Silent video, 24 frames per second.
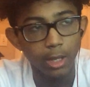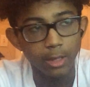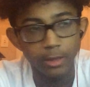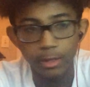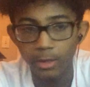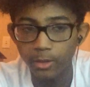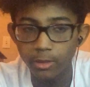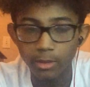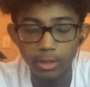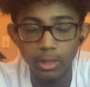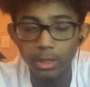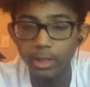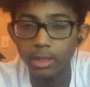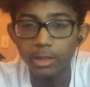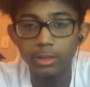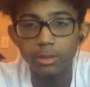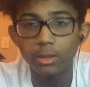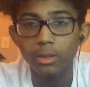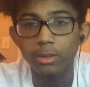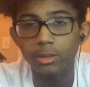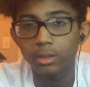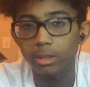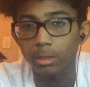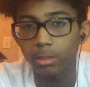then there is
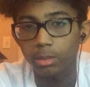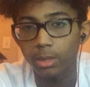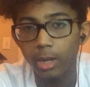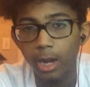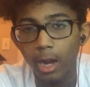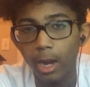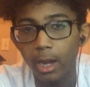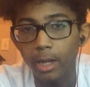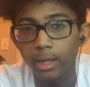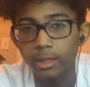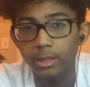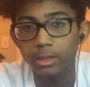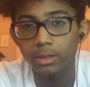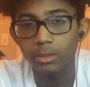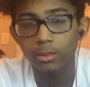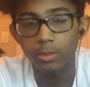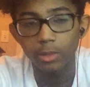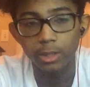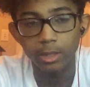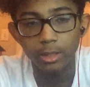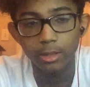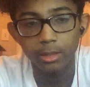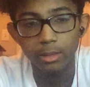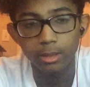no surprise
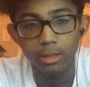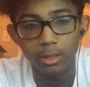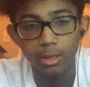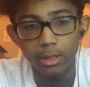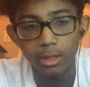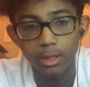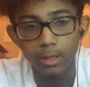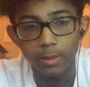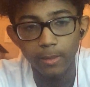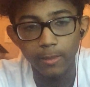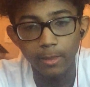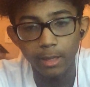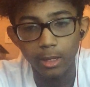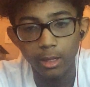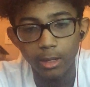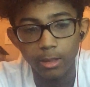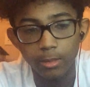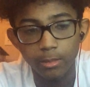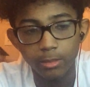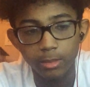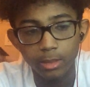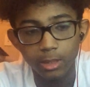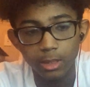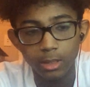with
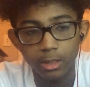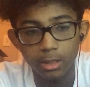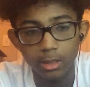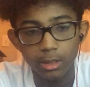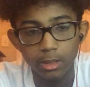them